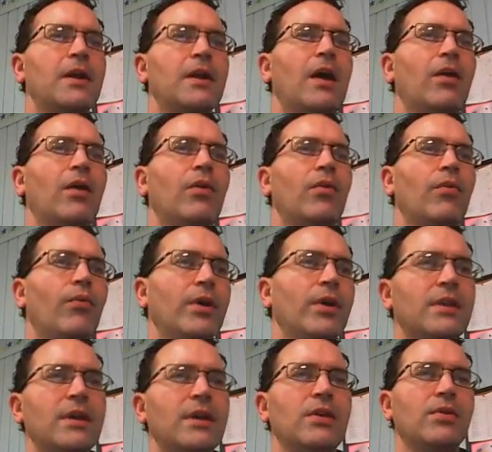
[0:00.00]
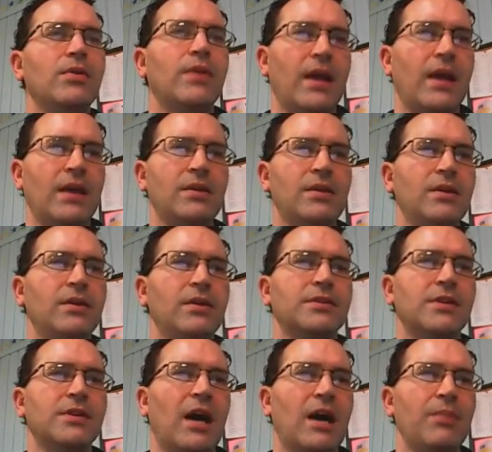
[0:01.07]
Now, one thing you can do is
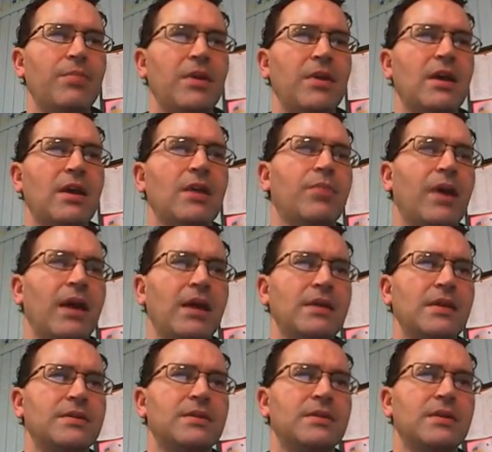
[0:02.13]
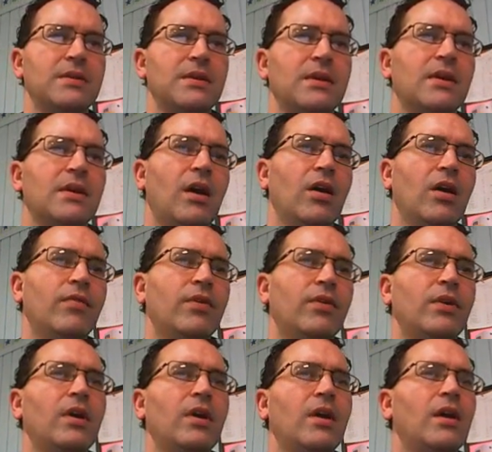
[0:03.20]
copy and paste
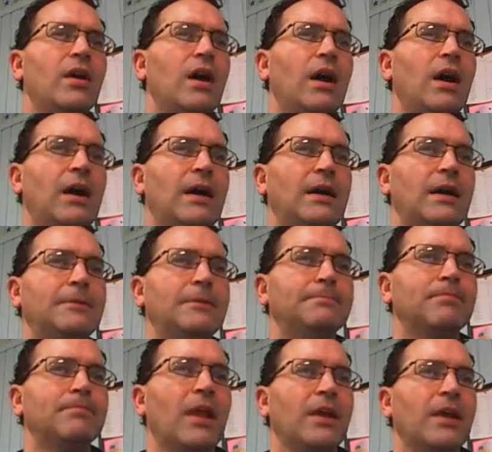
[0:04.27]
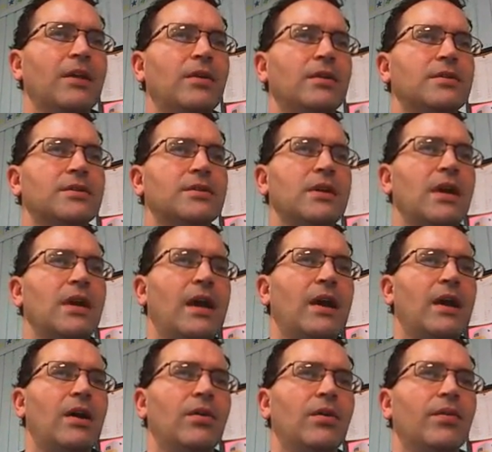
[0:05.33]
over. Like you can see
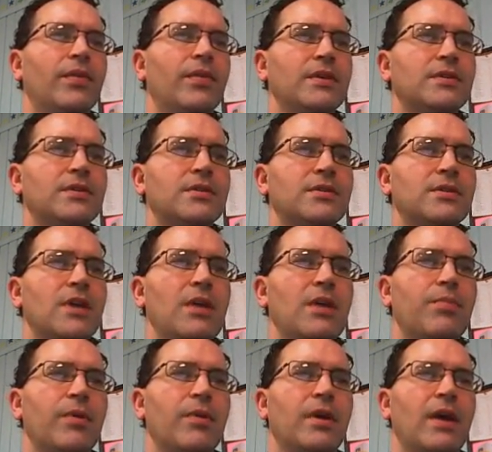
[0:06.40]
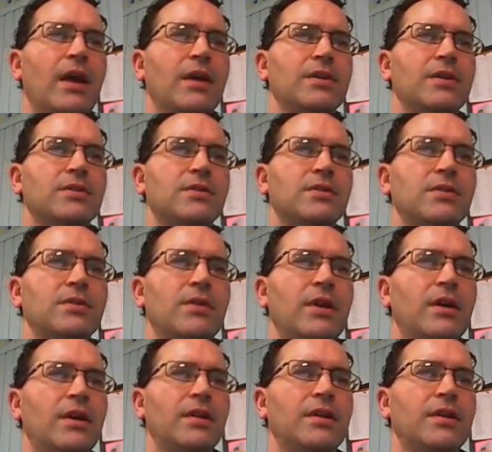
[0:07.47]
how this shape has 2
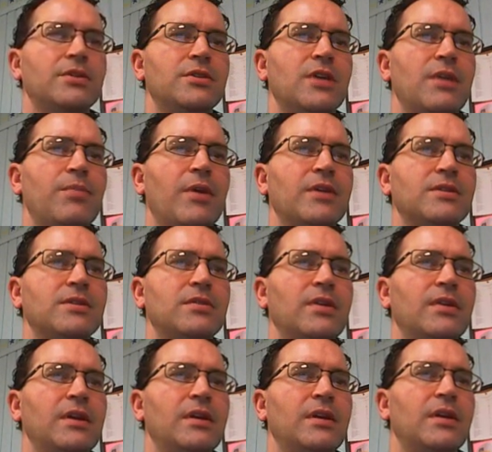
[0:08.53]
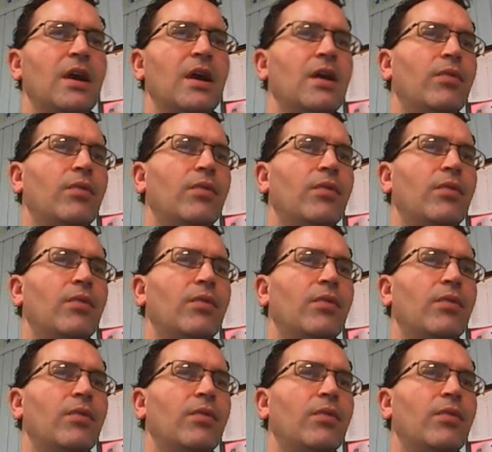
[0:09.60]
here and this shape has 2 here.